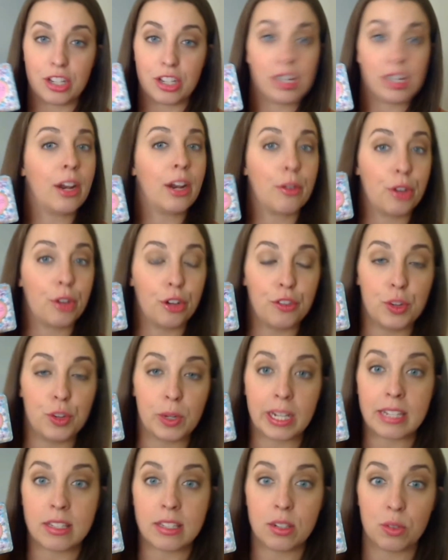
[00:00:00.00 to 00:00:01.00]
I don't know if you can
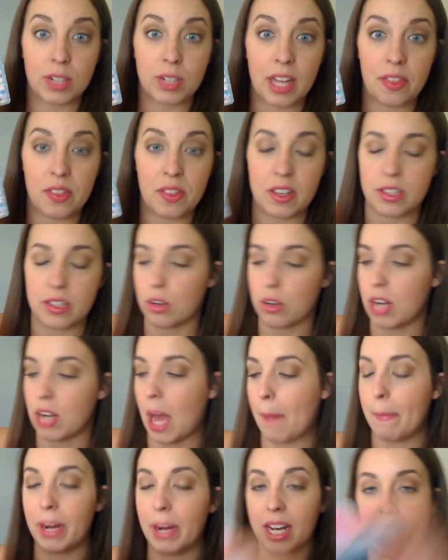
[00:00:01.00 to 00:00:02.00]
still get this or not,
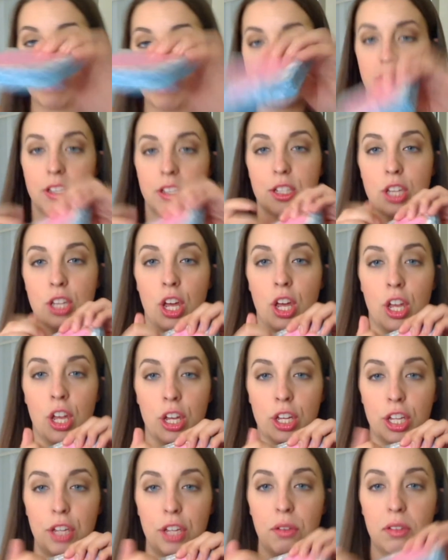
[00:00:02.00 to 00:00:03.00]
but it comes in this
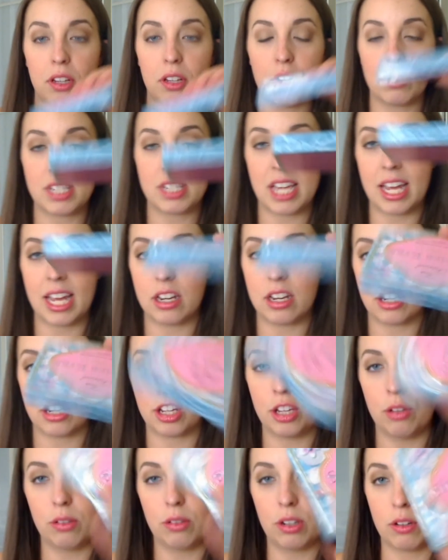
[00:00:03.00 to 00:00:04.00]
cute
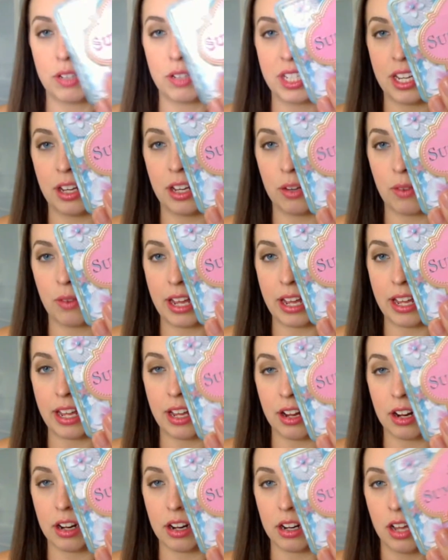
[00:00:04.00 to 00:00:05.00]
little tin right
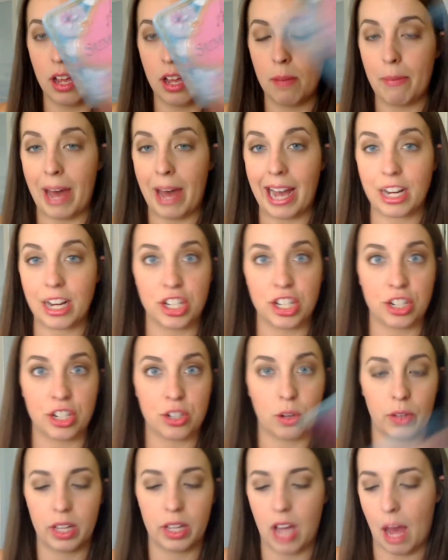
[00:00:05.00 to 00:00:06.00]
here. Packaging
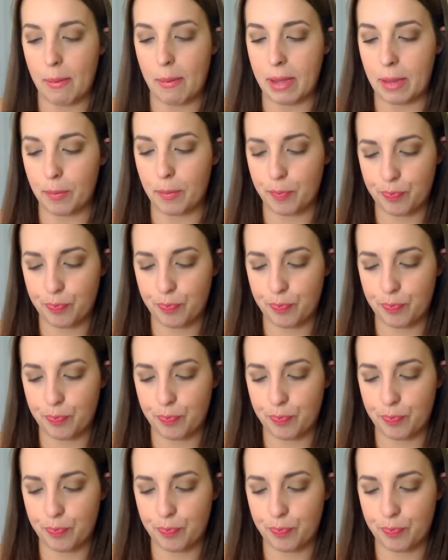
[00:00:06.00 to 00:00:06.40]
totally got me.